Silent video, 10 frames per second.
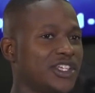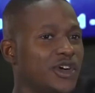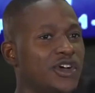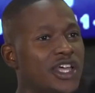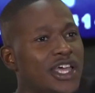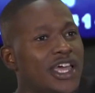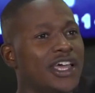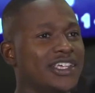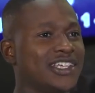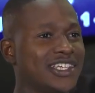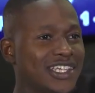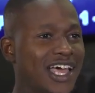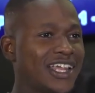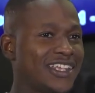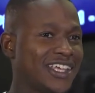So it's a
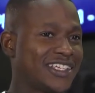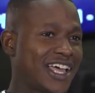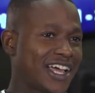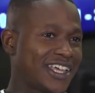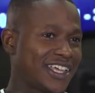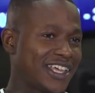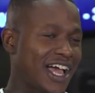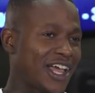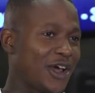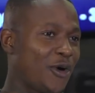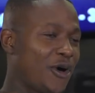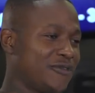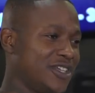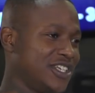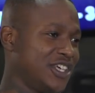lot of things that I can go
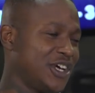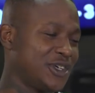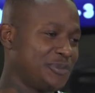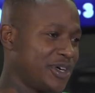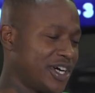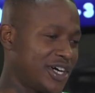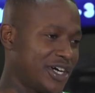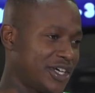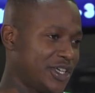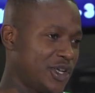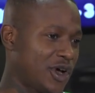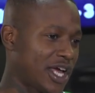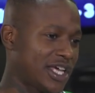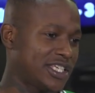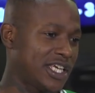off these years, but you know,
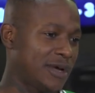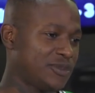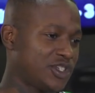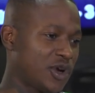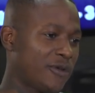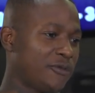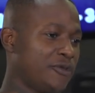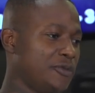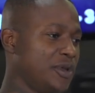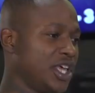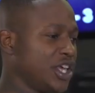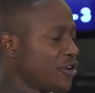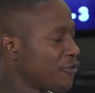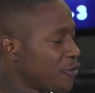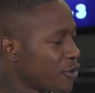like I said, I'm just grateful for to be in
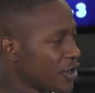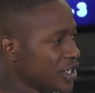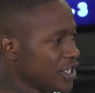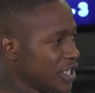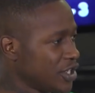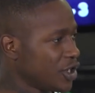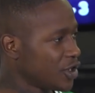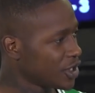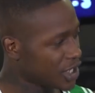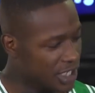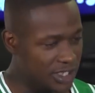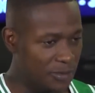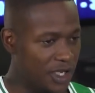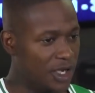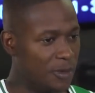year 4 and you know, to
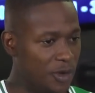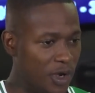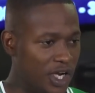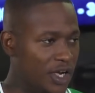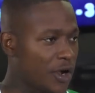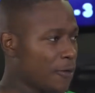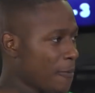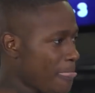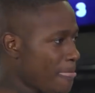be here, be ready to go.